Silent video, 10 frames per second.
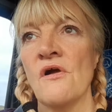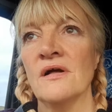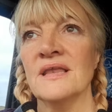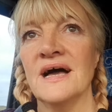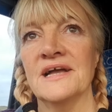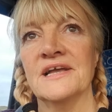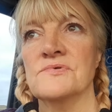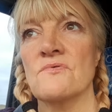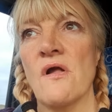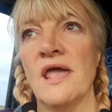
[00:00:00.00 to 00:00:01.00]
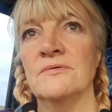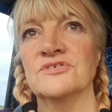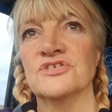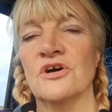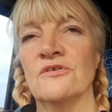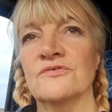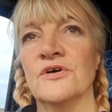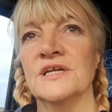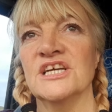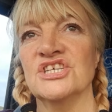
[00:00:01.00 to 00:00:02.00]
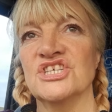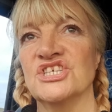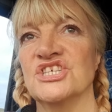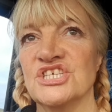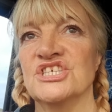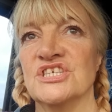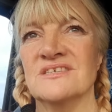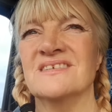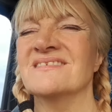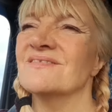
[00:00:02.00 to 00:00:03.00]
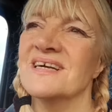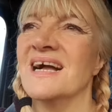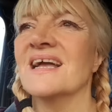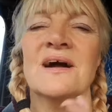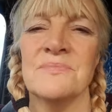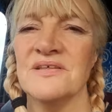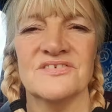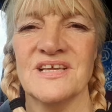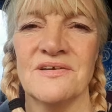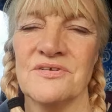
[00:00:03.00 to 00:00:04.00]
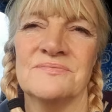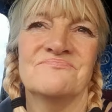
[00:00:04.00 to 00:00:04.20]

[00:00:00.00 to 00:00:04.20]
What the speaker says: like it was sort of going shh. No, wait, I can't make the sound.